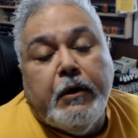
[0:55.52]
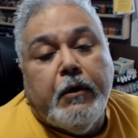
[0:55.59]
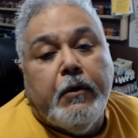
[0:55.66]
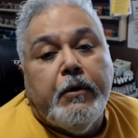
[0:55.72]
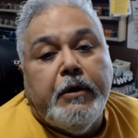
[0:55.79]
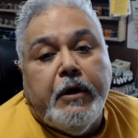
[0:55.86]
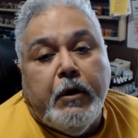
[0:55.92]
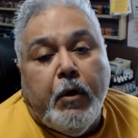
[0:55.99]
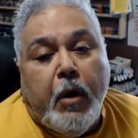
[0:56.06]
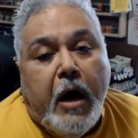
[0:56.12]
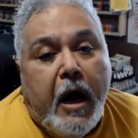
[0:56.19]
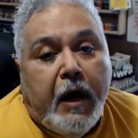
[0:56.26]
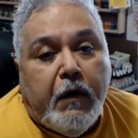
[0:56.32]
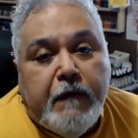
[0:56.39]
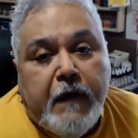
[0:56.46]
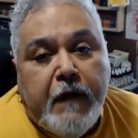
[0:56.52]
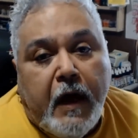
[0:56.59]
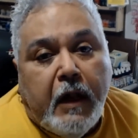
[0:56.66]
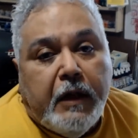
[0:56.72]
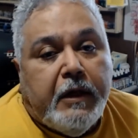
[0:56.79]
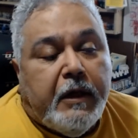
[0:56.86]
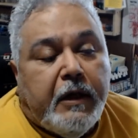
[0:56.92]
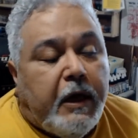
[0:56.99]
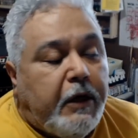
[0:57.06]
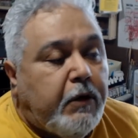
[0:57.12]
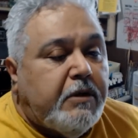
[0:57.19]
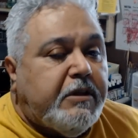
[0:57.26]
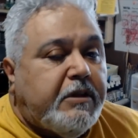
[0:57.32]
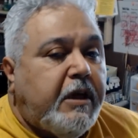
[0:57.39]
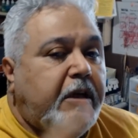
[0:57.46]
in the Ohio Valley, and
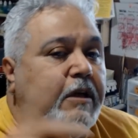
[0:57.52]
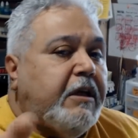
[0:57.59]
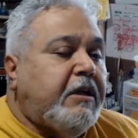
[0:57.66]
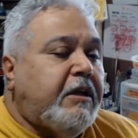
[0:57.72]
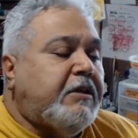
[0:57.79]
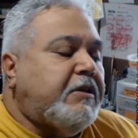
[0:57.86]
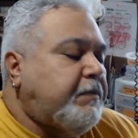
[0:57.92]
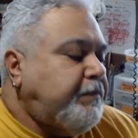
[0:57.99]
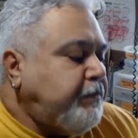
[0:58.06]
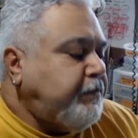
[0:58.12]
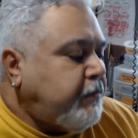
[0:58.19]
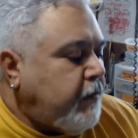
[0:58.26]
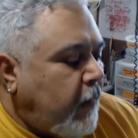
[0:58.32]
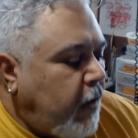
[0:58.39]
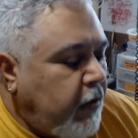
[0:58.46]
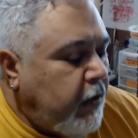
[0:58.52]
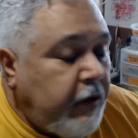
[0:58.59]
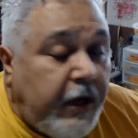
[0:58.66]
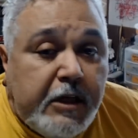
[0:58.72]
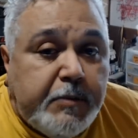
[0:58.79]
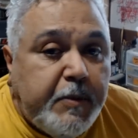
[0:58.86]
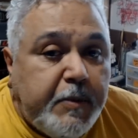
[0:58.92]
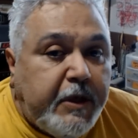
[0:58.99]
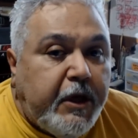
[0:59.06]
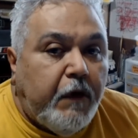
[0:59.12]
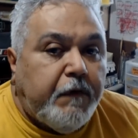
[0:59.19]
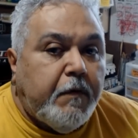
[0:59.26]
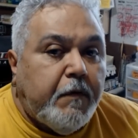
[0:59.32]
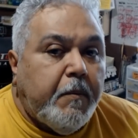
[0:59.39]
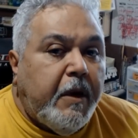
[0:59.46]
I know it's heading east, you guys be
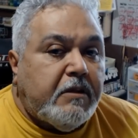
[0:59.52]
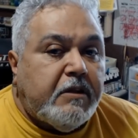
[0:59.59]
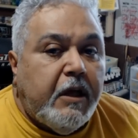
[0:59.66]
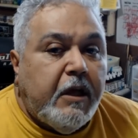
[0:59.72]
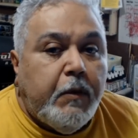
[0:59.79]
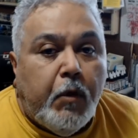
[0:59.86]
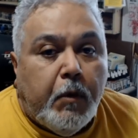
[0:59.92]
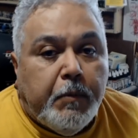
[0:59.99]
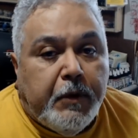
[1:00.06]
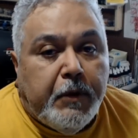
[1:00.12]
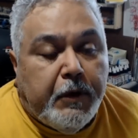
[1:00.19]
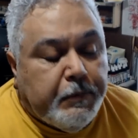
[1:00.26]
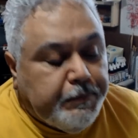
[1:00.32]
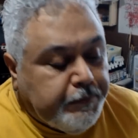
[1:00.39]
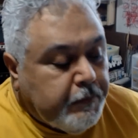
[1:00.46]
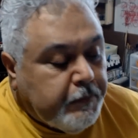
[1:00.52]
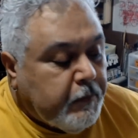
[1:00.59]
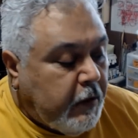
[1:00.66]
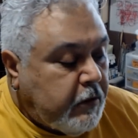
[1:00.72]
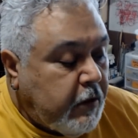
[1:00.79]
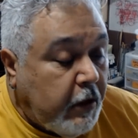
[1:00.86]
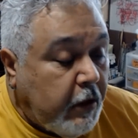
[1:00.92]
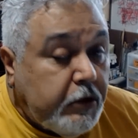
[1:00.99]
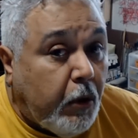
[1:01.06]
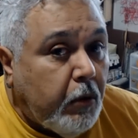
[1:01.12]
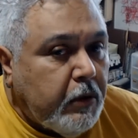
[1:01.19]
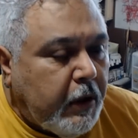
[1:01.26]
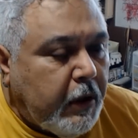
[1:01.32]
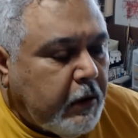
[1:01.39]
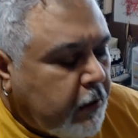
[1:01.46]
careful, man. Stay warm,
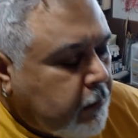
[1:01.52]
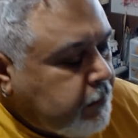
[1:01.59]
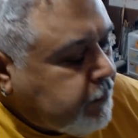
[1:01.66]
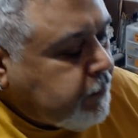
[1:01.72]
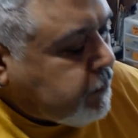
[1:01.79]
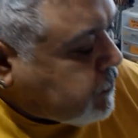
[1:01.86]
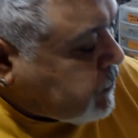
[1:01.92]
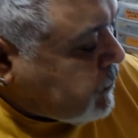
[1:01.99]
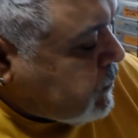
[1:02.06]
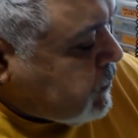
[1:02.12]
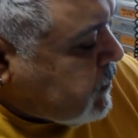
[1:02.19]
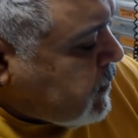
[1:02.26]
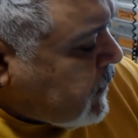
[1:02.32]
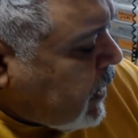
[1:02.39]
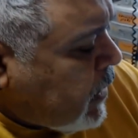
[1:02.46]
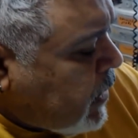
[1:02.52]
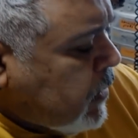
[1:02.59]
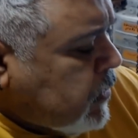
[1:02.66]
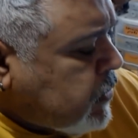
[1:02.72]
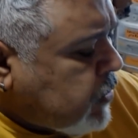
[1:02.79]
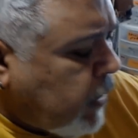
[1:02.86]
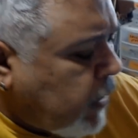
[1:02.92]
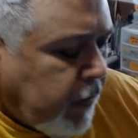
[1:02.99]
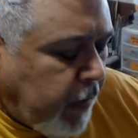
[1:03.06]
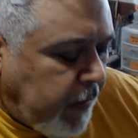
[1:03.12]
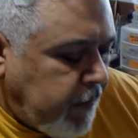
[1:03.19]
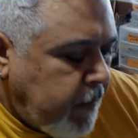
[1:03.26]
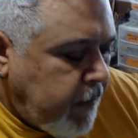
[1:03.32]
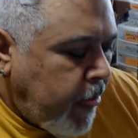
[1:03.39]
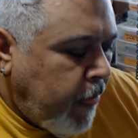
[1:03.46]
It's cold out there. So
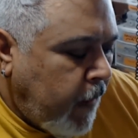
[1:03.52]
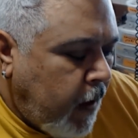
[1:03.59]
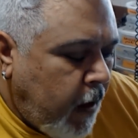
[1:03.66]
anyway,